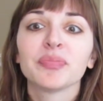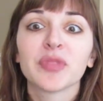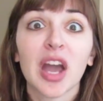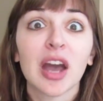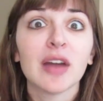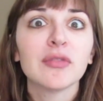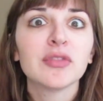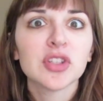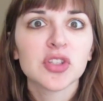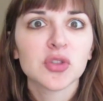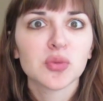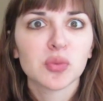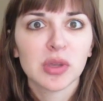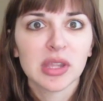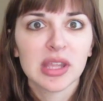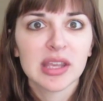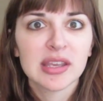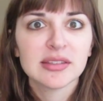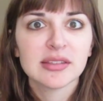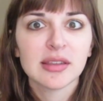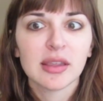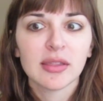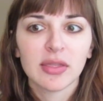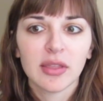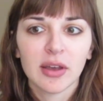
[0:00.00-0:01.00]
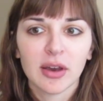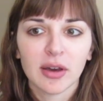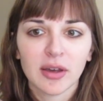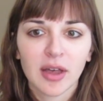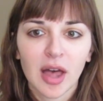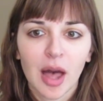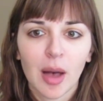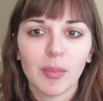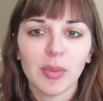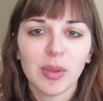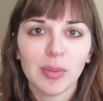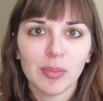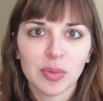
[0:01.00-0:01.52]
I've just realized that they're
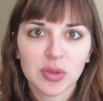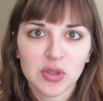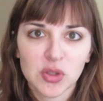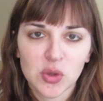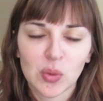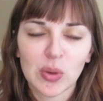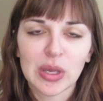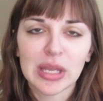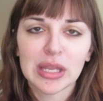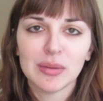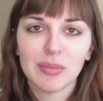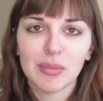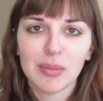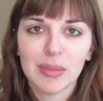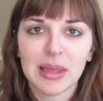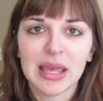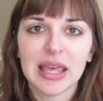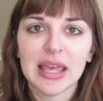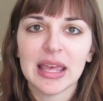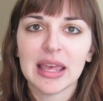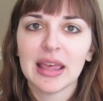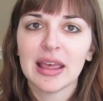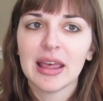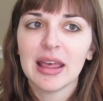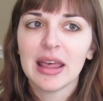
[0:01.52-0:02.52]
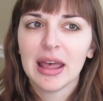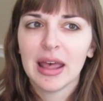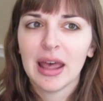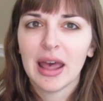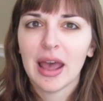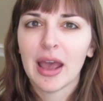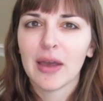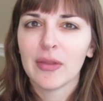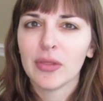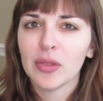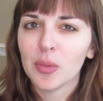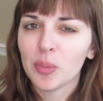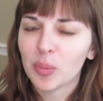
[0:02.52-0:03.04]
coming between me
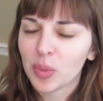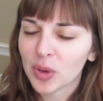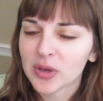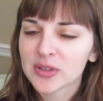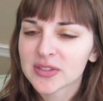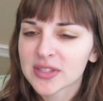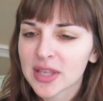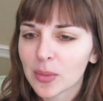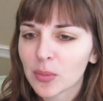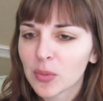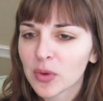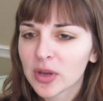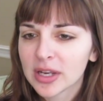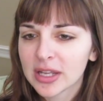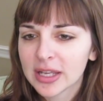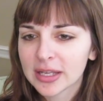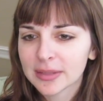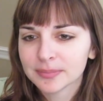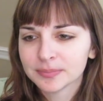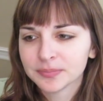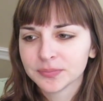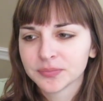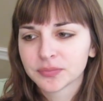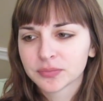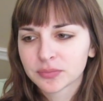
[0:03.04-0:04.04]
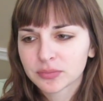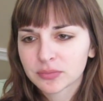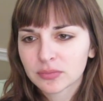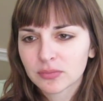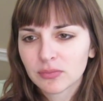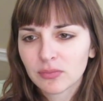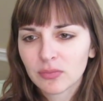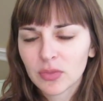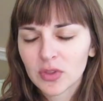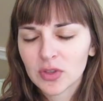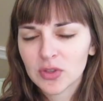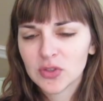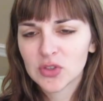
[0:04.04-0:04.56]
and the books I'm reading.
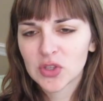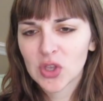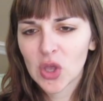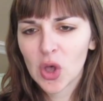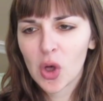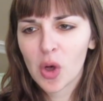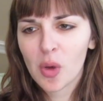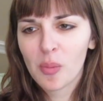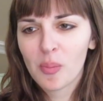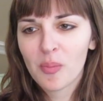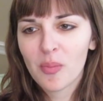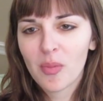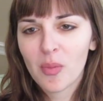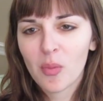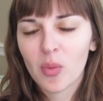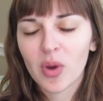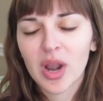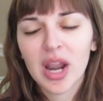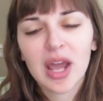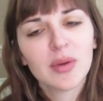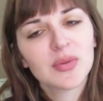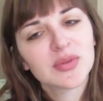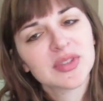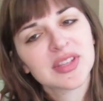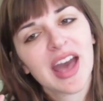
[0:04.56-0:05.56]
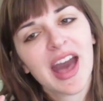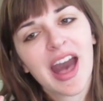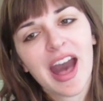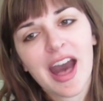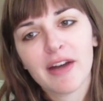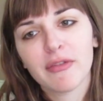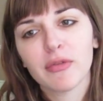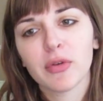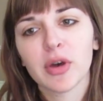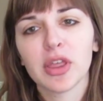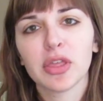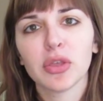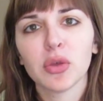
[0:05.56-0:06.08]
So when I was
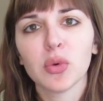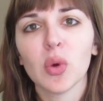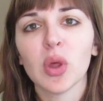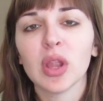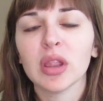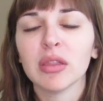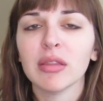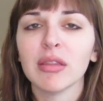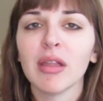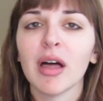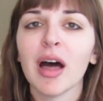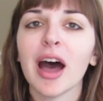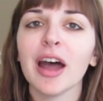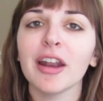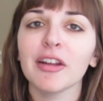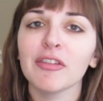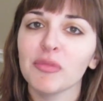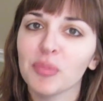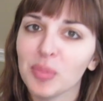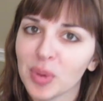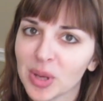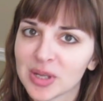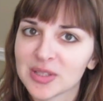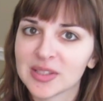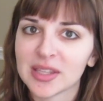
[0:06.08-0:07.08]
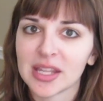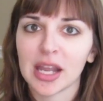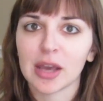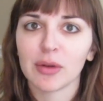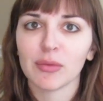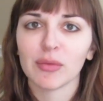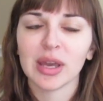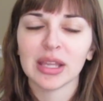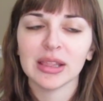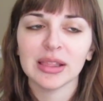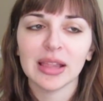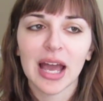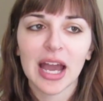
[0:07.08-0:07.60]
halfway through a lot of books that I
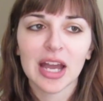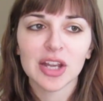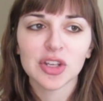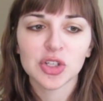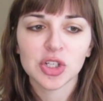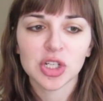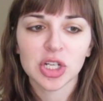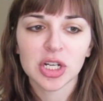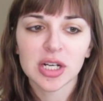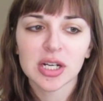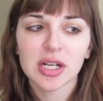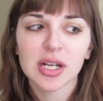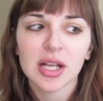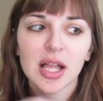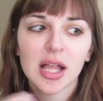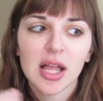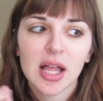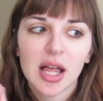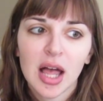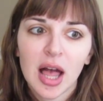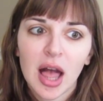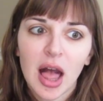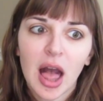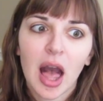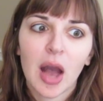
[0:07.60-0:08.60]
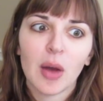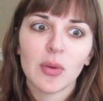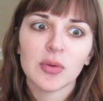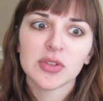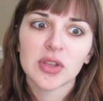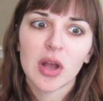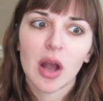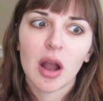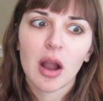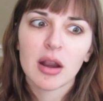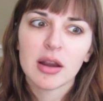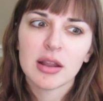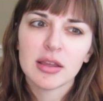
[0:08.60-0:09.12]
read last year, I was
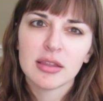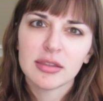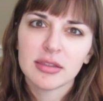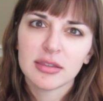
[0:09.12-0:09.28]
already